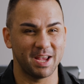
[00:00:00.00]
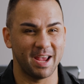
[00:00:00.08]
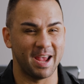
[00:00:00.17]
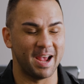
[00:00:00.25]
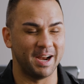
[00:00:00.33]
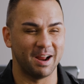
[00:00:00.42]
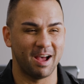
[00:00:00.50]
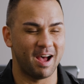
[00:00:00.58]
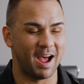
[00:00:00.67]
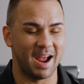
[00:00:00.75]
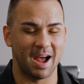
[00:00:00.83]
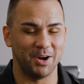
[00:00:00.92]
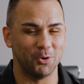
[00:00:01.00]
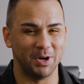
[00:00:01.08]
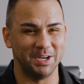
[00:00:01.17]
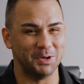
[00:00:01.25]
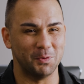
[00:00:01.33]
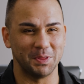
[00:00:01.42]
and I had no
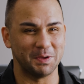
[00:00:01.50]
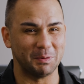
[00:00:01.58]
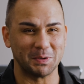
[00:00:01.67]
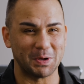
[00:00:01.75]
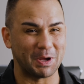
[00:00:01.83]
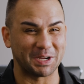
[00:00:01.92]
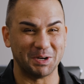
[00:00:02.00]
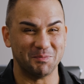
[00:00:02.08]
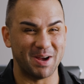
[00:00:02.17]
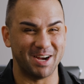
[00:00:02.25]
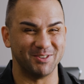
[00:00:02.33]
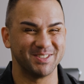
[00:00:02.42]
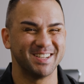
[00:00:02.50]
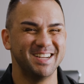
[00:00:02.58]
idea what they were talking about.